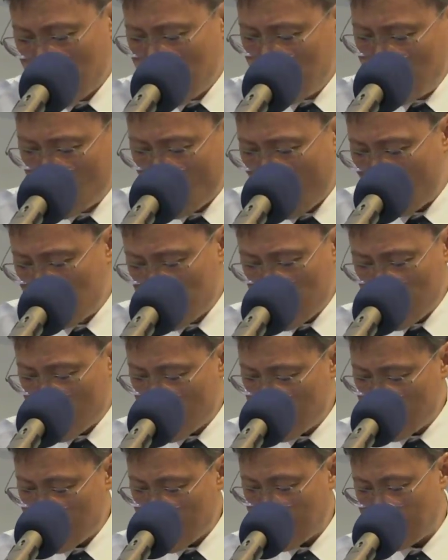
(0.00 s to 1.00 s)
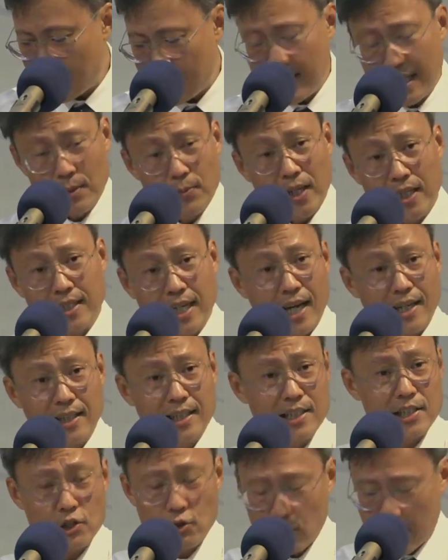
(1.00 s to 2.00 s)
decomposition sets in, when color
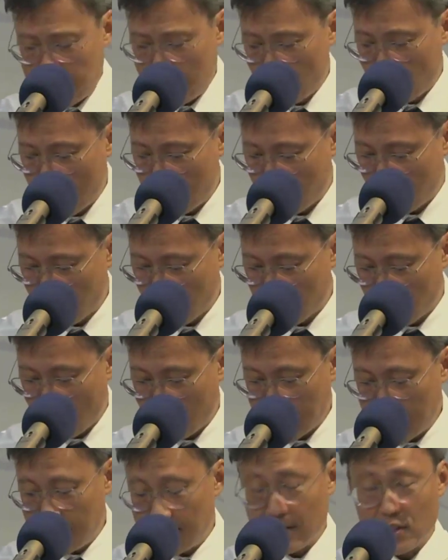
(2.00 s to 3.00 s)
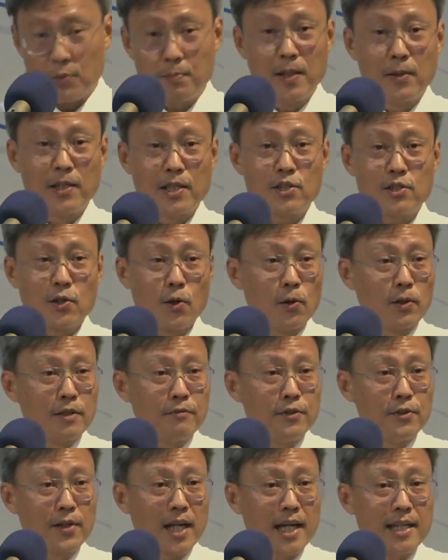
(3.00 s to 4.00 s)
is drained away from the body, the spirit soul, if
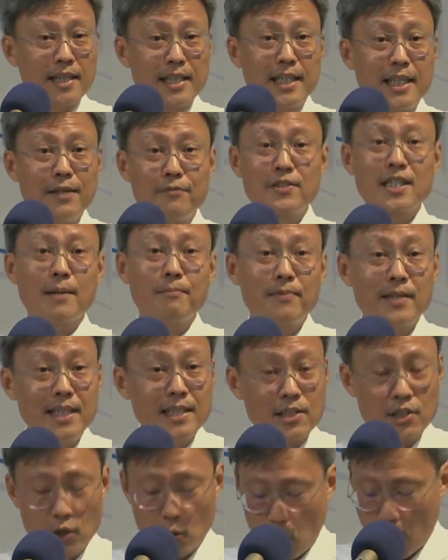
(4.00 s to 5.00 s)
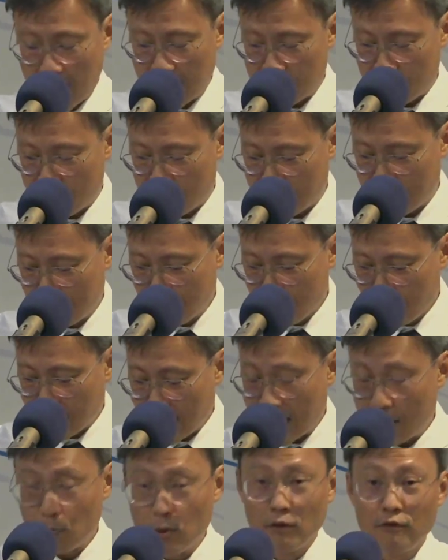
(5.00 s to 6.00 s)
you like, gives up its quest
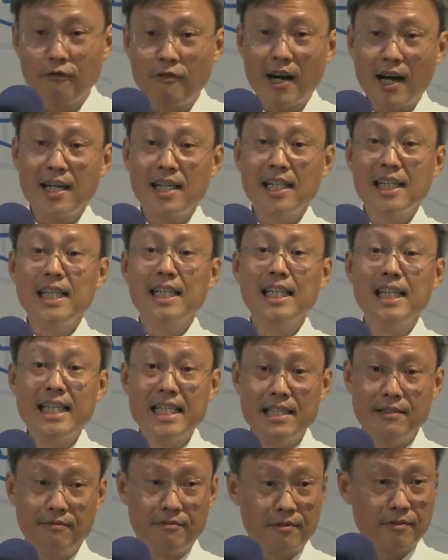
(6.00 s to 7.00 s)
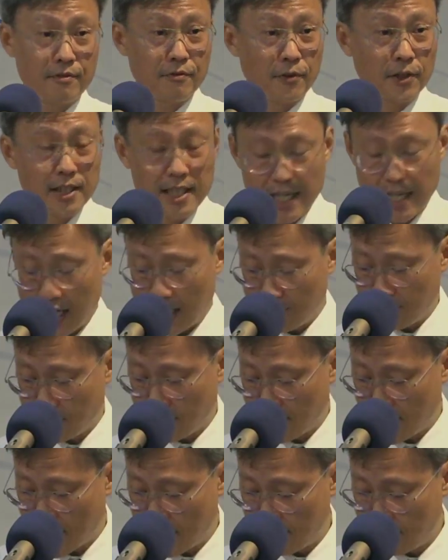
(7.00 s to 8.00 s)
and will finally leave for the
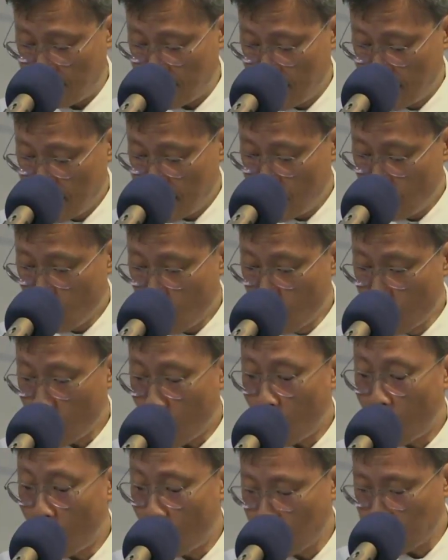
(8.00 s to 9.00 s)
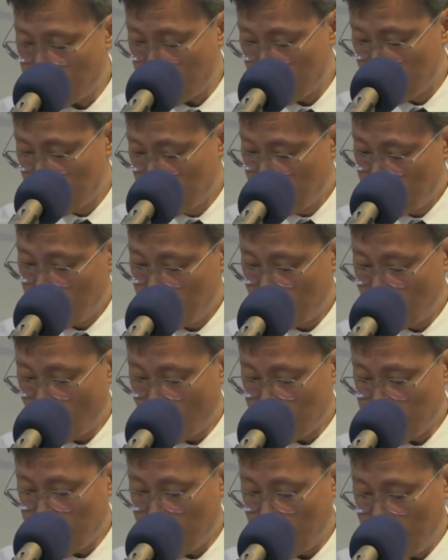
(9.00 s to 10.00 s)
afterlife. It won't haunt the
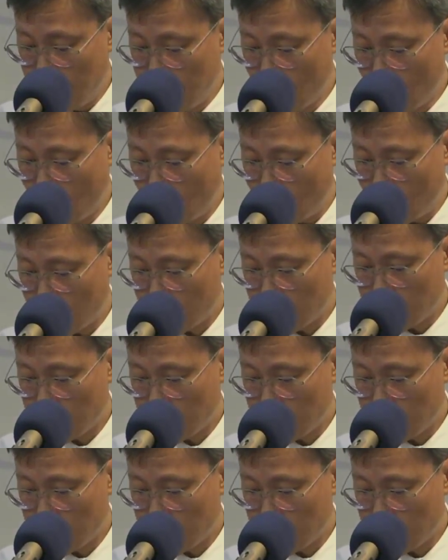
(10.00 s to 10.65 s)
body anymore.